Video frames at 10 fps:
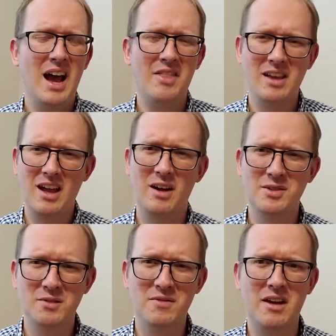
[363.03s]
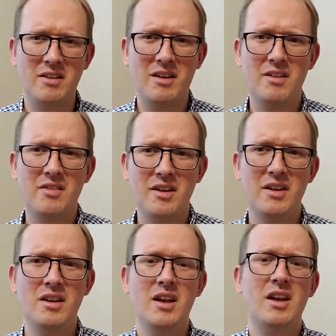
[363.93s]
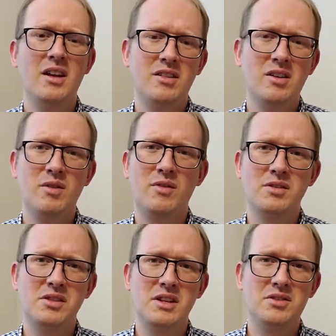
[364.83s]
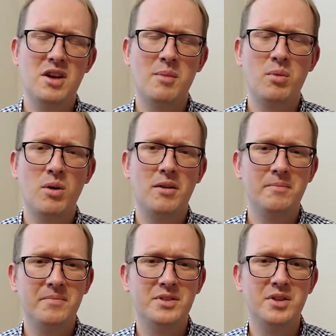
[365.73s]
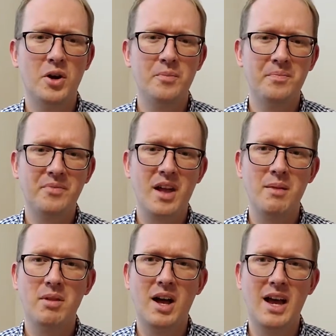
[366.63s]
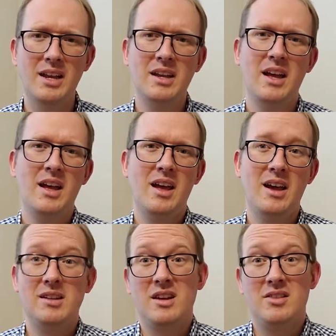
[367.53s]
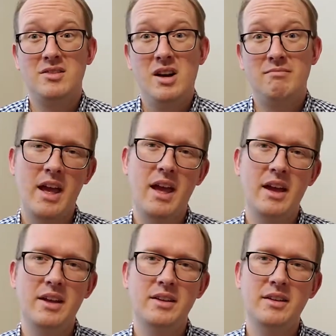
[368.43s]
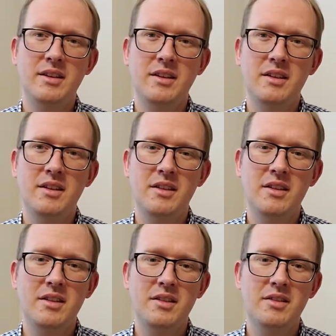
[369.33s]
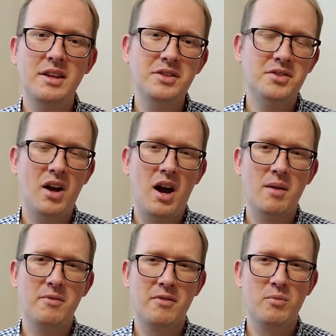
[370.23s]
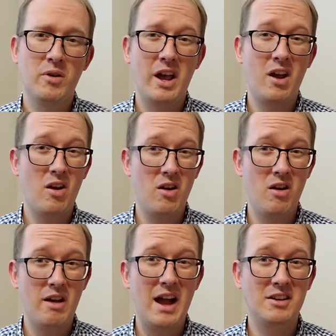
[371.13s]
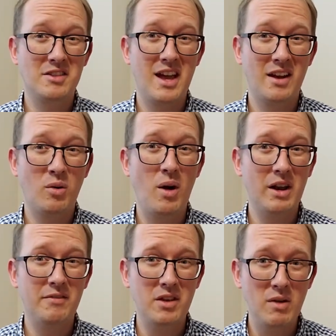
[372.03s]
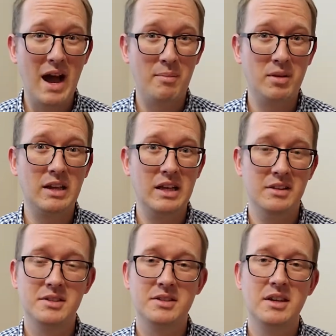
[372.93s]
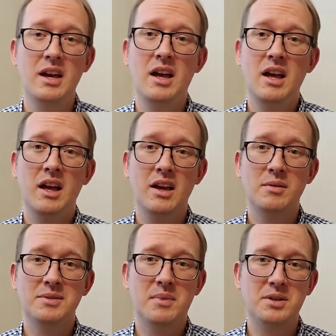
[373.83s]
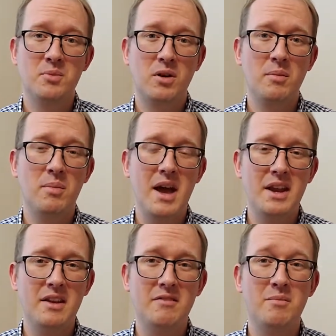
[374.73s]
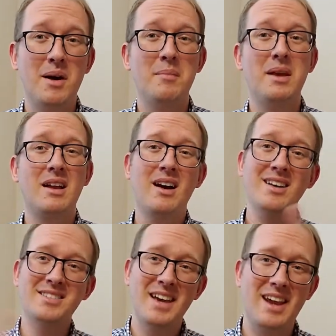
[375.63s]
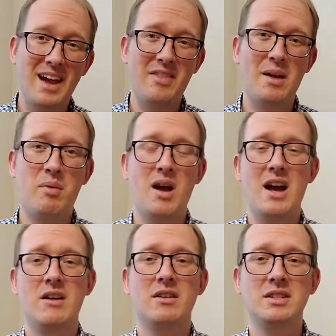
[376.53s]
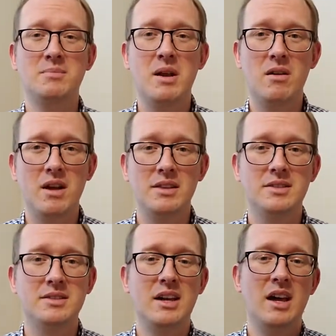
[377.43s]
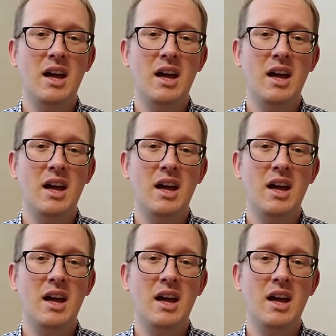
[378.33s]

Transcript: I think I also found it on the university's job board. So I applied and I got the job. And this job, from what I heard, actually had quite a few applicants. It was much more competitive, but because I'd had that prior experience,